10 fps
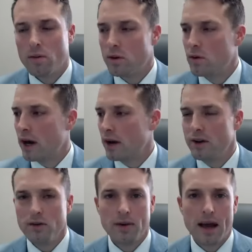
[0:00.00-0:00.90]
you got to
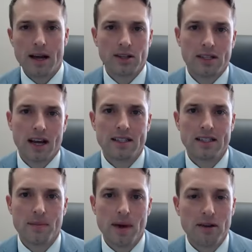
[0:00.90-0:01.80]
do exercises
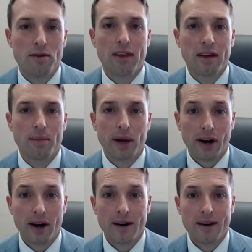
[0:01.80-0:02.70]
that make you think
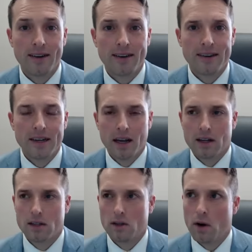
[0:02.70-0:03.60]
bigger.
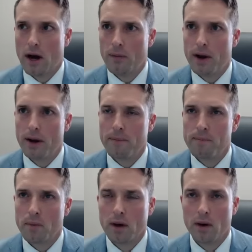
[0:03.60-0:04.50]
So I read a
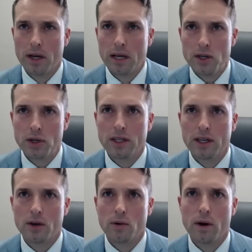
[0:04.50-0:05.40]

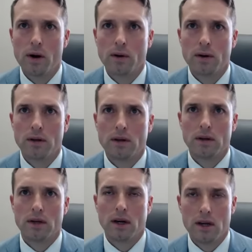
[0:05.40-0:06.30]
interesting quote
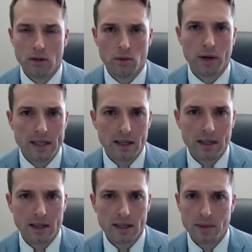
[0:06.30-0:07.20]

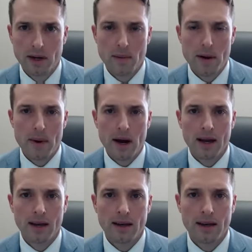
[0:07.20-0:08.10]
recently that's been on my
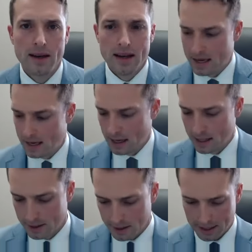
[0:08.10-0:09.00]
mind.
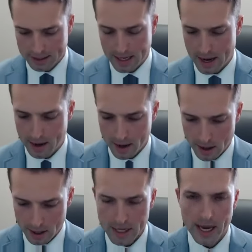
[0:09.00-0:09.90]
It said,
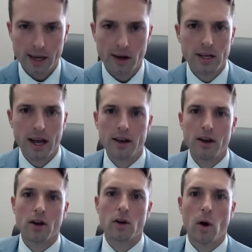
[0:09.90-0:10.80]
take your
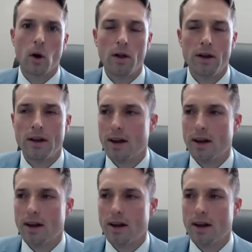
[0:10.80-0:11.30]
10-year goal